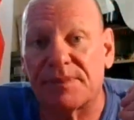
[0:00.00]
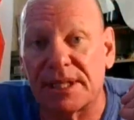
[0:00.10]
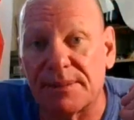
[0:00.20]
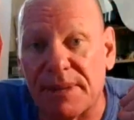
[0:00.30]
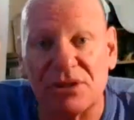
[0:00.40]

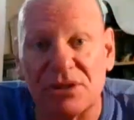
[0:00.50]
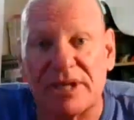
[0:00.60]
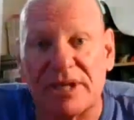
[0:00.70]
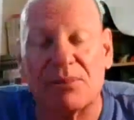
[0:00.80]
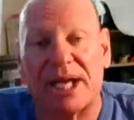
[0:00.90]
the
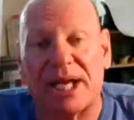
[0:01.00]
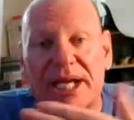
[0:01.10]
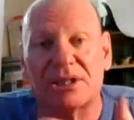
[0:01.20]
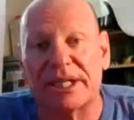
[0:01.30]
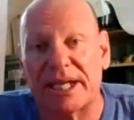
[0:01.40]
magistrate will
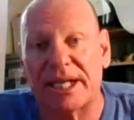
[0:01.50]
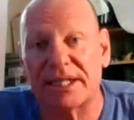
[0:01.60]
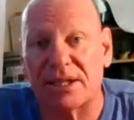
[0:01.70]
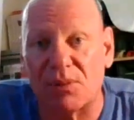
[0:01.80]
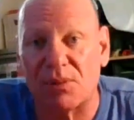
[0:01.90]
ask you, okay,
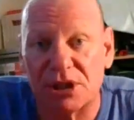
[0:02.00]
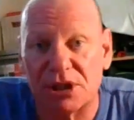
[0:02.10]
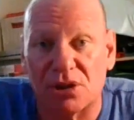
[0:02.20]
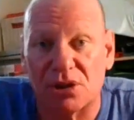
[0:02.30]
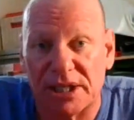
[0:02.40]
so what's
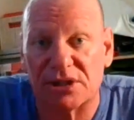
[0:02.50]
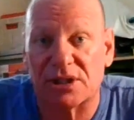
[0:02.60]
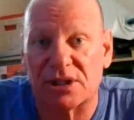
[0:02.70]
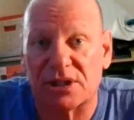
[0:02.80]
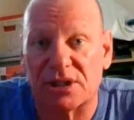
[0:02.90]
your
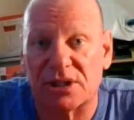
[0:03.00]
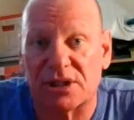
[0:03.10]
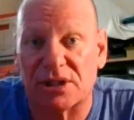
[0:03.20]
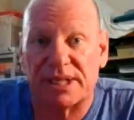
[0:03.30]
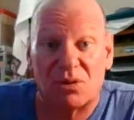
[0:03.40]
objection in
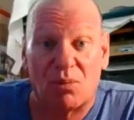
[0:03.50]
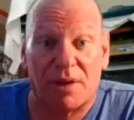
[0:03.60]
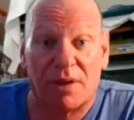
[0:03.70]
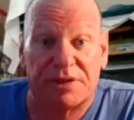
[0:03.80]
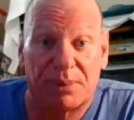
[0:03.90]
regards
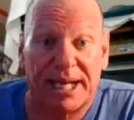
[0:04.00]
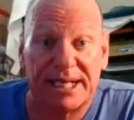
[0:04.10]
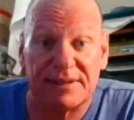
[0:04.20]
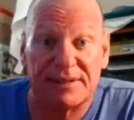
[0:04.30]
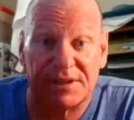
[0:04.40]
to what the
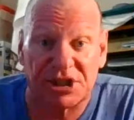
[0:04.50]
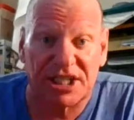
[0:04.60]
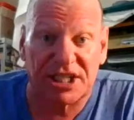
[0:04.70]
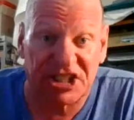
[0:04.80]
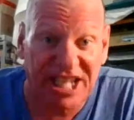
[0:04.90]
plaintiff
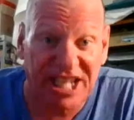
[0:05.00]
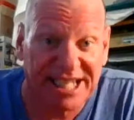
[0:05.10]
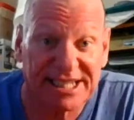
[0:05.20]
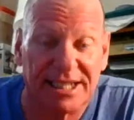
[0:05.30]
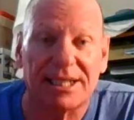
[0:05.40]
has just
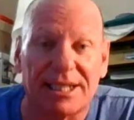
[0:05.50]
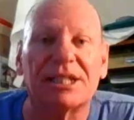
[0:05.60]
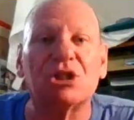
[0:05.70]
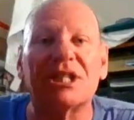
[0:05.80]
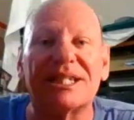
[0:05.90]
said?
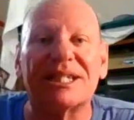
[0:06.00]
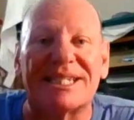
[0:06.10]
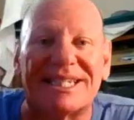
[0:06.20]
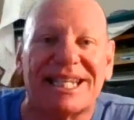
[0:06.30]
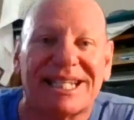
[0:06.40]
You
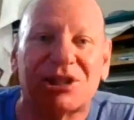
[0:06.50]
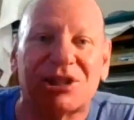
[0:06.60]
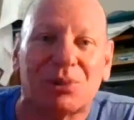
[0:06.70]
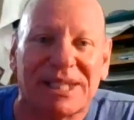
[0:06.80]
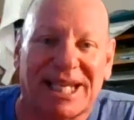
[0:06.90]
just stick
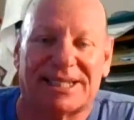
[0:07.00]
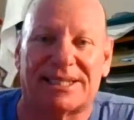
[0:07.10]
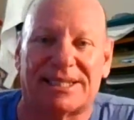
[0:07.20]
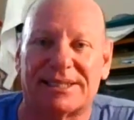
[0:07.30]
to that.